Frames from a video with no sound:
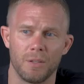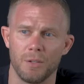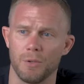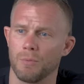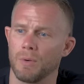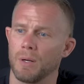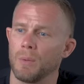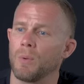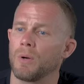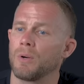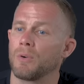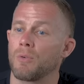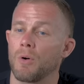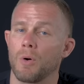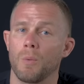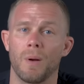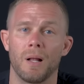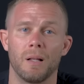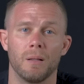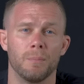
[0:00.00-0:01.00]
that you really wanna grow
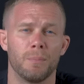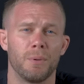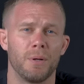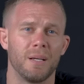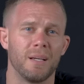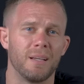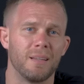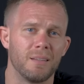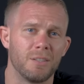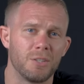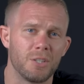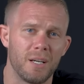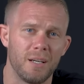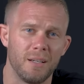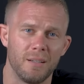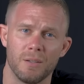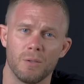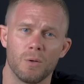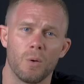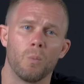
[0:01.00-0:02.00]
well and putting it in the
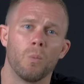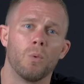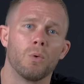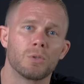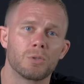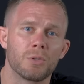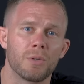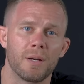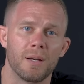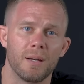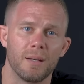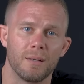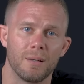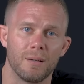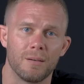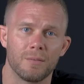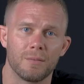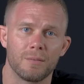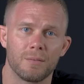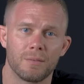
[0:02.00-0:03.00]
shade and not watering it
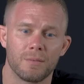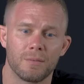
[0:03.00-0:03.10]
enough.